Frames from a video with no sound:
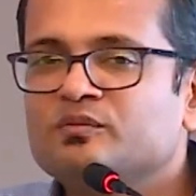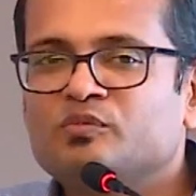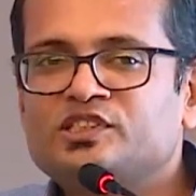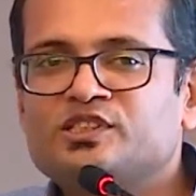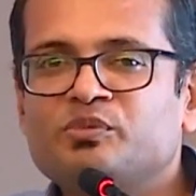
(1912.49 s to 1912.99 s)

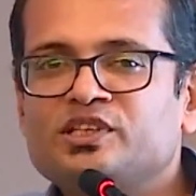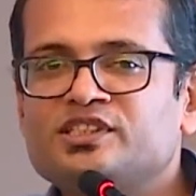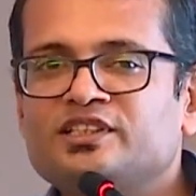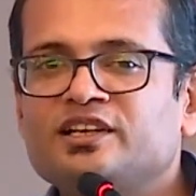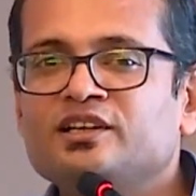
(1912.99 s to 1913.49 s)
But somebody
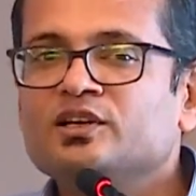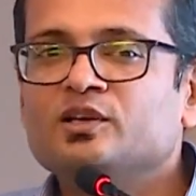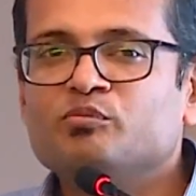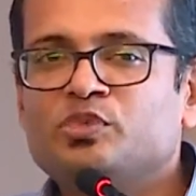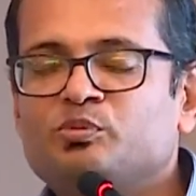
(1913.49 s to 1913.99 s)
said that
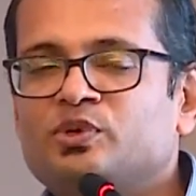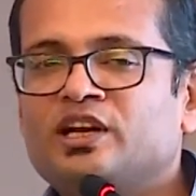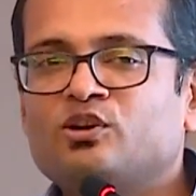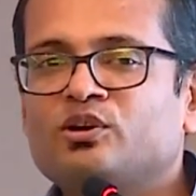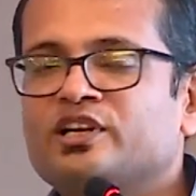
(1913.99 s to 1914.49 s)
people
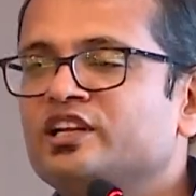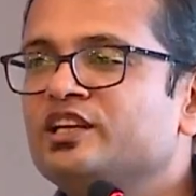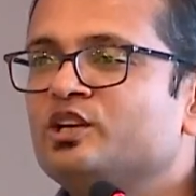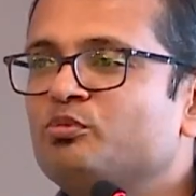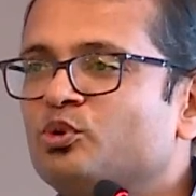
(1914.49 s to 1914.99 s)
are not getting
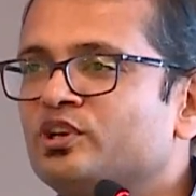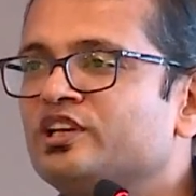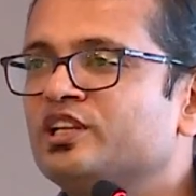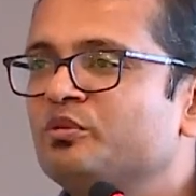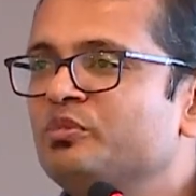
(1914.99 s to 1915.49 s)
enough protein
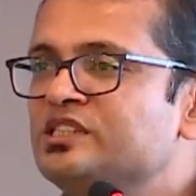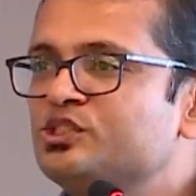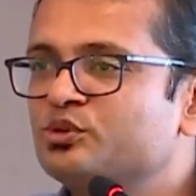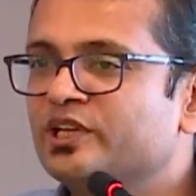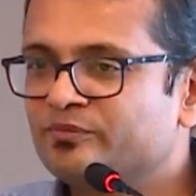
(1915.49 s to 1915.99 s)
in their meals
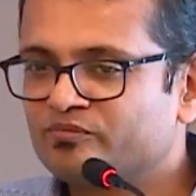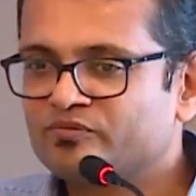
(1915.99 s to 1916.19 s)
today.